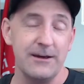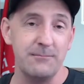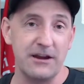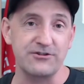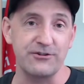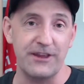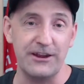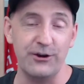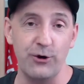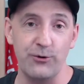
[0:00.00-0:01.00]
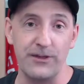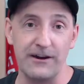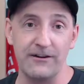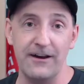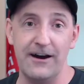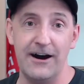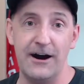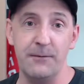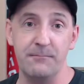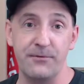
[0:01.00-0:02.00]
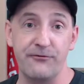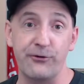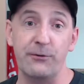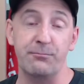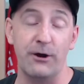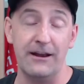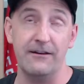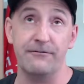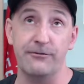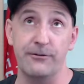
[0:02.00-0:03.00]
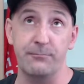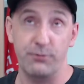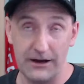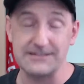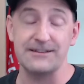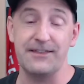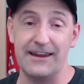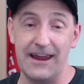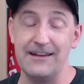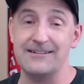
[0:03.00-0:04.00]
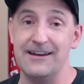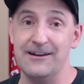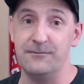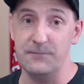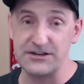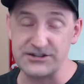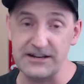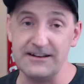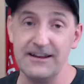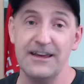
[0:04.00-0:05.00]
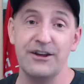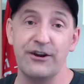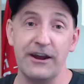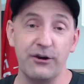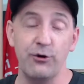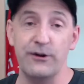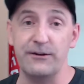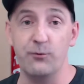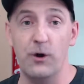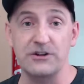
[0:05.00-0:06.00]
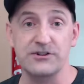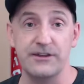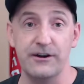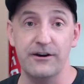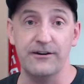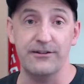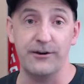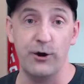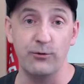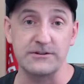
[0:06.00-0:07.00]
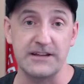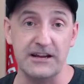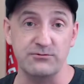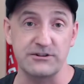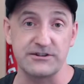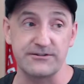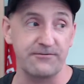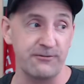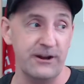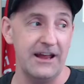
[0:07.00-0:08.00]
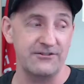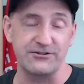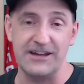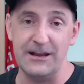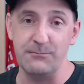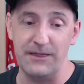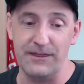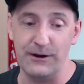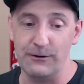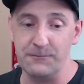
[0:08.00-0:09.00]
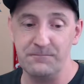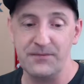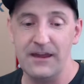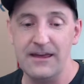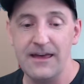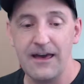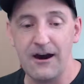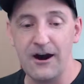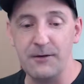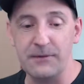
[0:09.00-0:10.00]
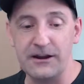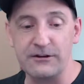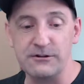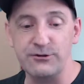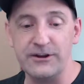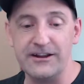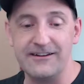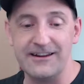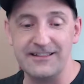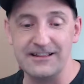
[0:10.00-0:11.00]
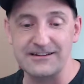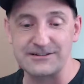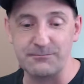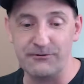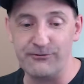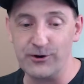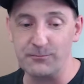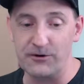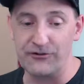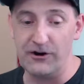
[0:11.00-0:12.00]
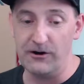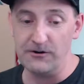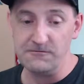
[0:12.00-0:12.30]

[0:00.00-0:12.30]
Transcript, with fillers: make sure that you go there. Um, for the price for the price of the gate admission, you can go and watch the the Coke stage, which is free entertainment there. Um, included in the list of performers are